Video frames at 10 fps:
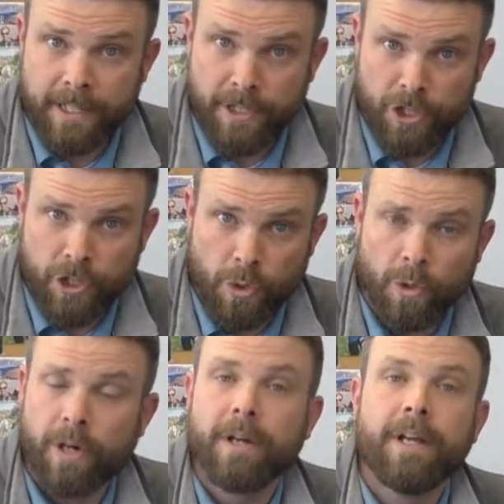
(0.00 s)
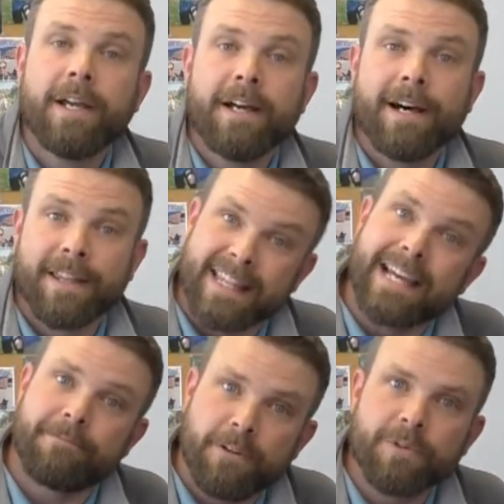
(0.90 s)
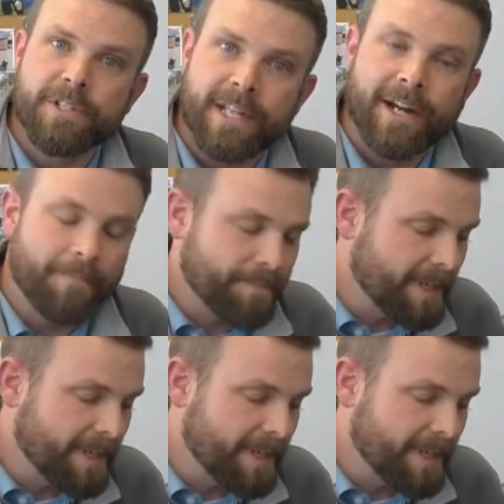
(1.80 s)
to ensure that fit was there.